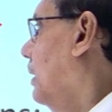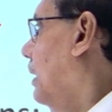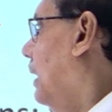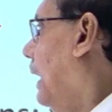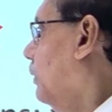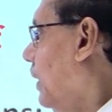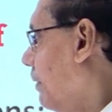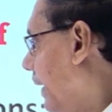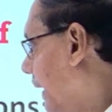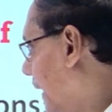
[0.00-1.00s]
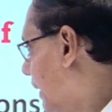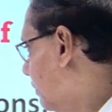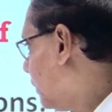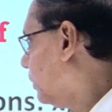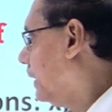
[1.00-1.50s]
And we have n atoms,
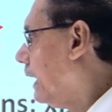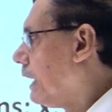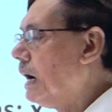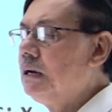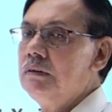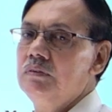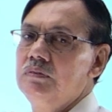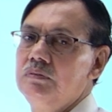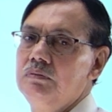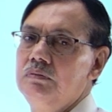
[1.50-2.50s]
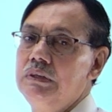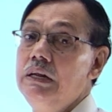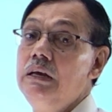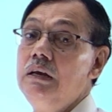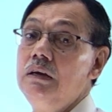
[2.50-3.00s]
so there are
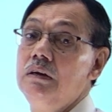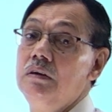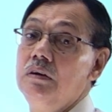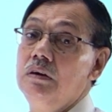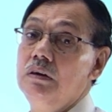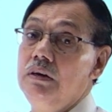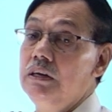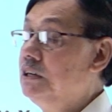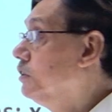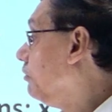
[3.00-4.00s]
3 degrees of